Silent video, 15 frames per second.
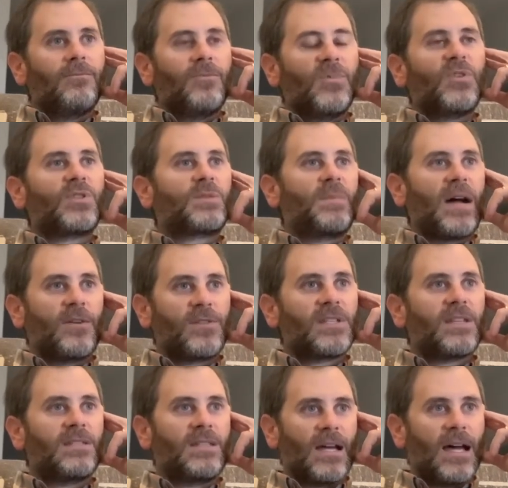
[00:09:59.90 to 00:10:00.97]
your spouse
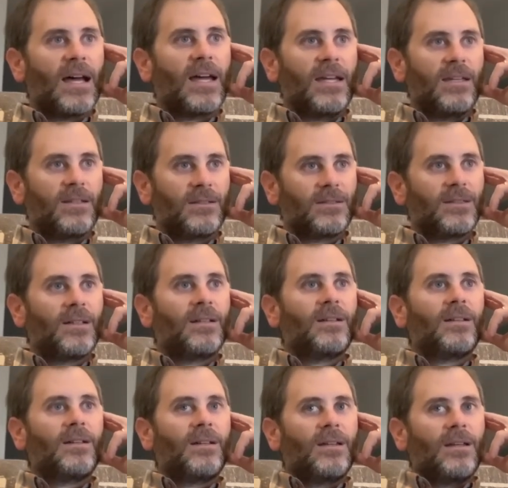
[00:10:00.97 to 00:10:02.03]
has died.
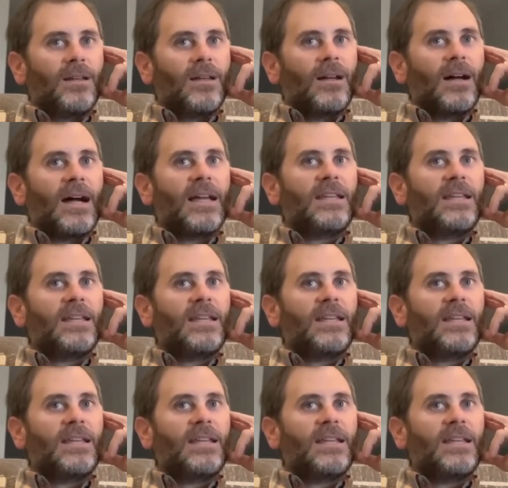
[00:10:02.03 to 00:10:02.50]
I